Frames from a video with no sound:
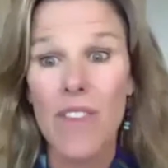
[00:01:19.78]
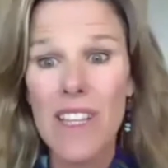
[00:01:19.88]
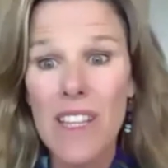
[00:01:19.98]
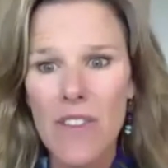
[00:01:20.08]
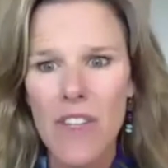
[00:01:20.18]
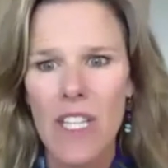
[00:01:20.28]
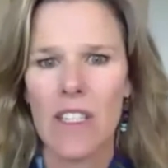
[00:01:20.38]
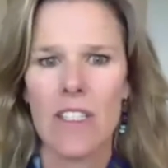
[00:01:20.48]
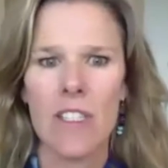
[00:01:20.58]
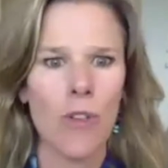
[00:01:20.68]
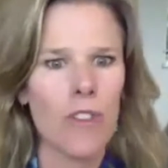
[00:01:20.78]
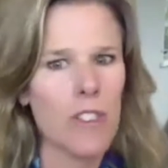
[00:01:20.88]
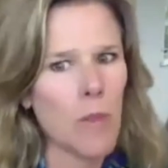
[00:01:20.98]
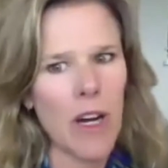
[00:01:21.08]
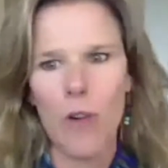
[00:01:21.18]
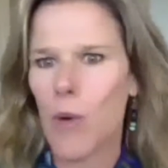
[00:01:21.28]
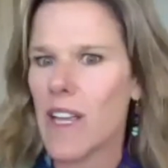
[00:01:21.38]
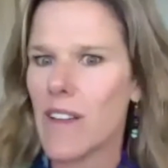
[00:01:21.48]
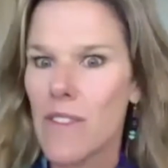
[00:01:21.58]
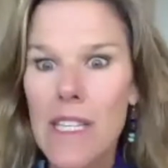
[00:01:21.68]
living, a soul-inspired
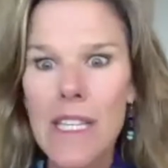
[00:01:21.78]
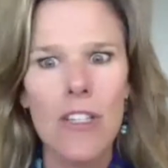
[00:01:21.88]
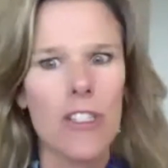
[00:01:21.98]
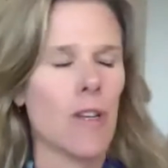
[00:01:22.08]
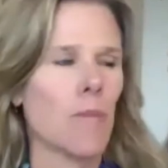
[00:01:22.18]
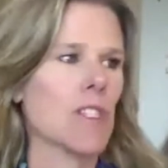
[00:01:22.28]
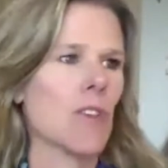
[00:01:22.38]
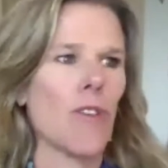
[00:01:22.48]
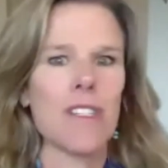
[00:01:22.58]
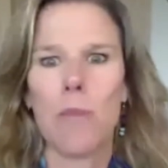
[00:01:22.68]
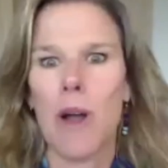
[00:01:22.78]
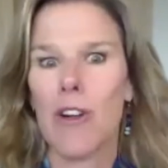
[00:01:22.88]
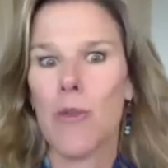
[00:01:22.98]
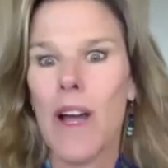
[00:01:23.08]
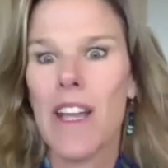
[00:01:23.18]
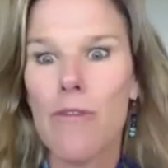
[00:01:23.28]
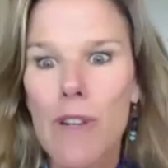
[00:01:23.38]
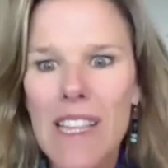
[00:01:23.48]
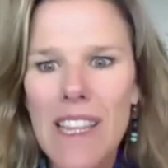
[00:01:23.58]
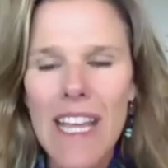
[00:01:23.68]
way of leadership, a soul-inspired way of
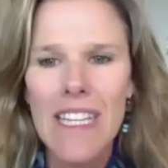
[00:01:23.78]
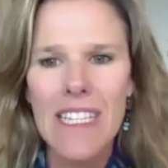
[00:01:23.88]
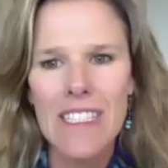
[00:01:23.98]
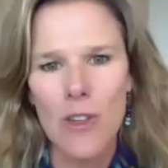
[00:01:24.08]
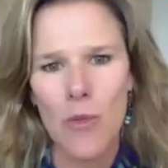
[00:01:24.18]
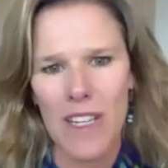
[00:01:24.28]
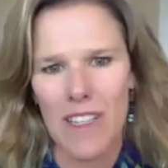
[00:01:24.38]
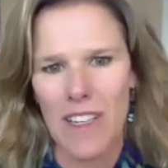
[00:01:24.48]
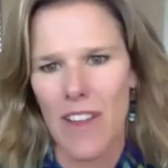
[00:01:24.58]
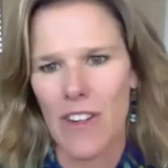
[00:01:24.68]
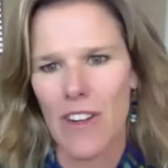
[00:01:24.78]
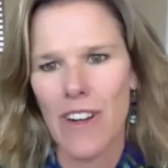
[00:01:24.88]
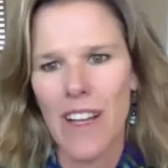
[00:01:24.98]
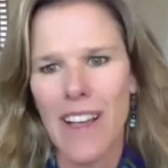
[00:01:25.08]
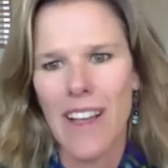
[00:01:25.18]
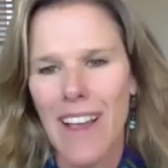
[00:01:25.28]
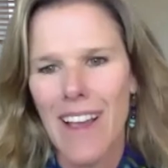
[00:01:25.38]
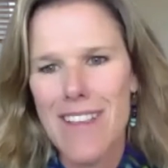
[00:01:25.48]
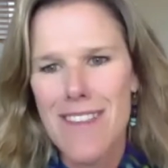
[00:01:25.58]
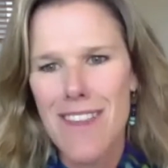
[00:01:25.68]
relating to one another.
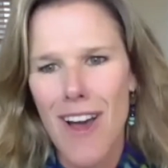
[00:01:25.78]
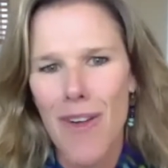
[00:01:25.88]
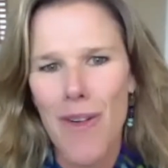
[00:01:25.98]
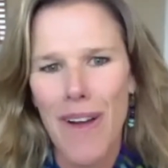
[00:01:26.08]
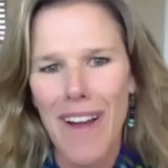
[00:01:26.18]
So